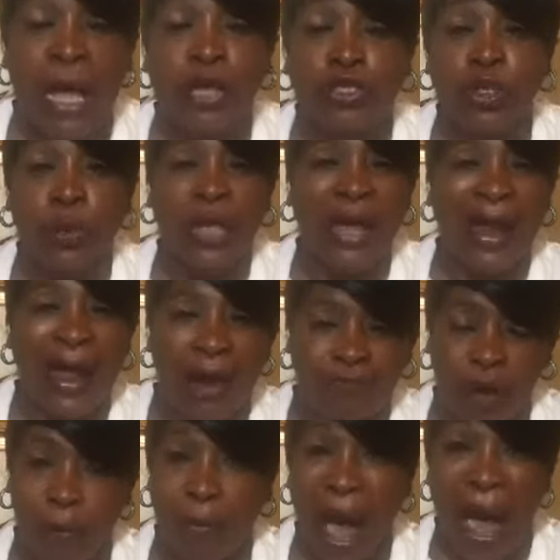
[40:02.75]
So that
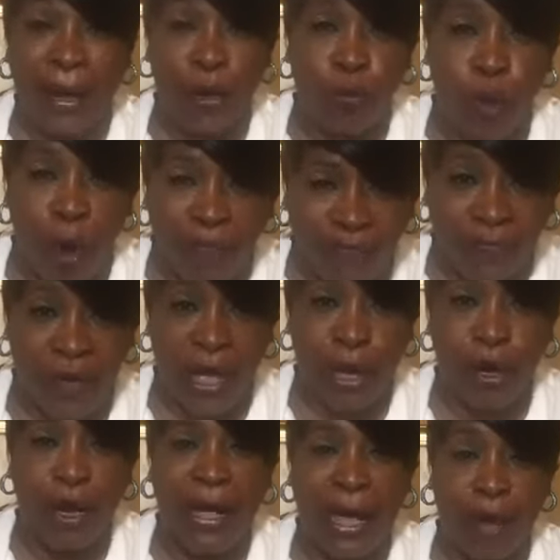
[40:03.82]
everybody will
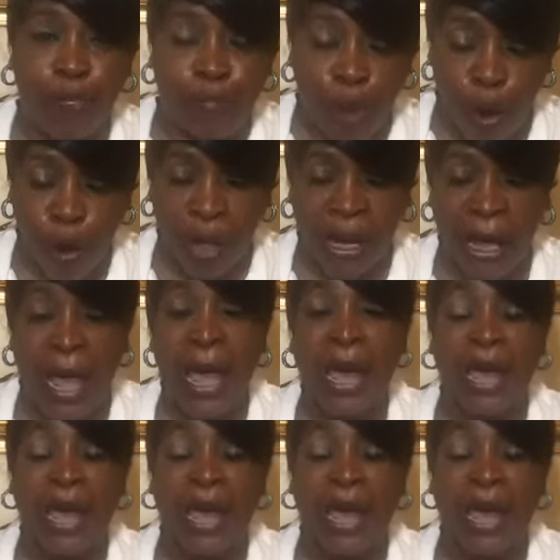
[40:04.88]
feel important.